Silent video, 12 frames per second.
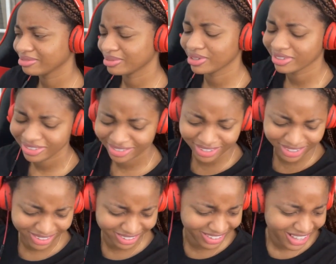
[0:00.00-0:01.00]
And
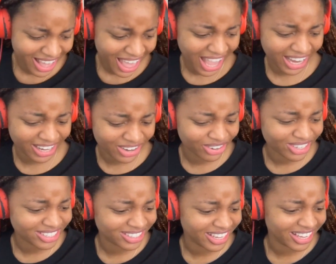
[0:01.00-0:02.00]
I
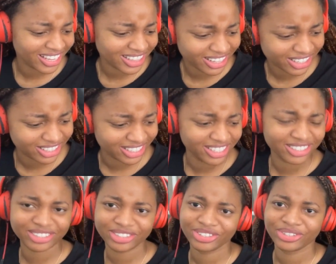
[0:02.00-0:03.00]
noticed it in the
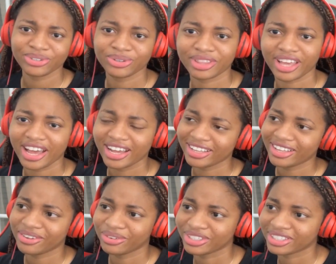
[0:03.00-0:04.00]
teaser too, that
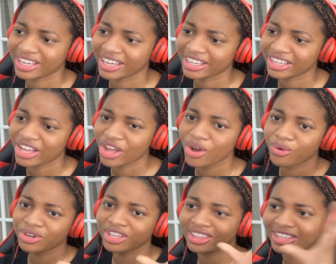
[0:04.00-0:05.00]
it was like
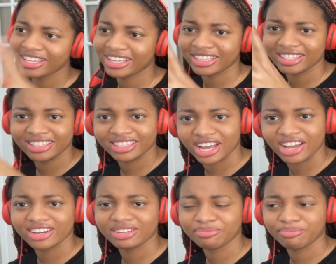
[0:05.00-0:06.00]
when you think it's
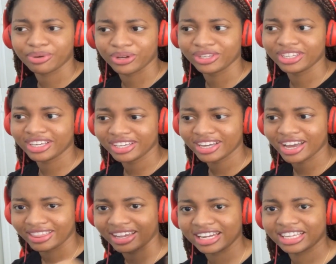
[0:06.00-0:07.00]
done building
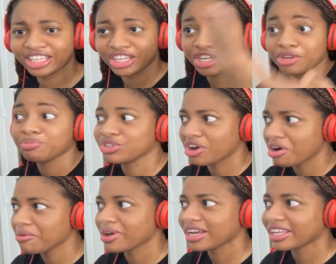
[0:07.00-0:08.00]
and then it keeps
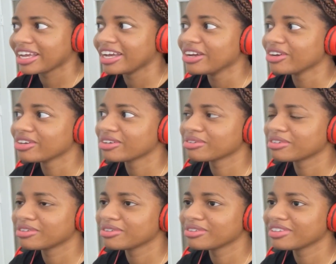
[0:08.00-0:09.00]
going, like,
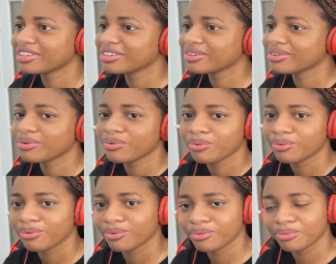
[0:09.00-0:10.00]

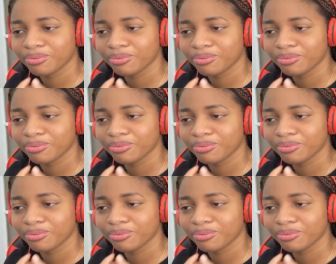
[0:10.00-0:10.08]
ooh.